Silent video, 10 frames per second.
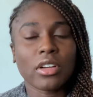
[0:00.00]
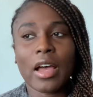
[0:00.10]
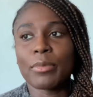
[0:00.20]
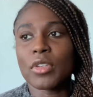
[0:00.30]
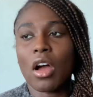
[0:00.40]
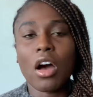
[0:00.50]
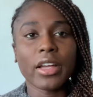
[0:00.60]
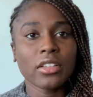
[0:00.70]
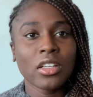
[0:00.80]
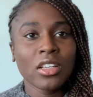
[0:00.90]
I'm not
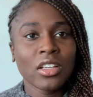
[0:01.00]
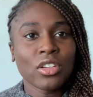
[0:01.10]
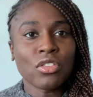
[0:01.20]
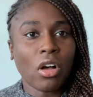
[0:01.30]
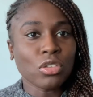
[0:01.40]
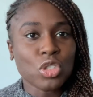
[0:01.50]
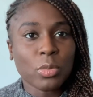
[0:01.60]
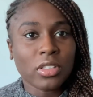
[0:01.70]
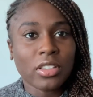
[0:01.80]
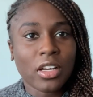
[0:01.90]

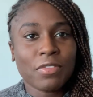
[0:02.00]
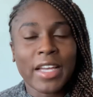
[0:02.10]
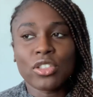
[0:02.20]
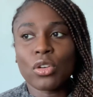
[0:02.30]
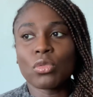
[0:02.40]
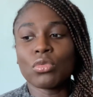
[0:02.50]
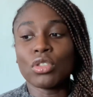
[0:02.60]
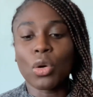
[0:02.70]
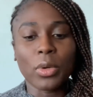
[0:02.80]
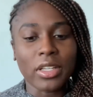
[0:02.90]
knowledgeable enough. I don't
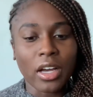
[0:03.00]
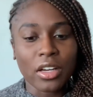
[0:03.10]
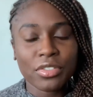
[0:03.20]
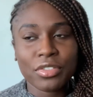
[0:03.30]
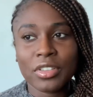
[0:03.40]
know enough.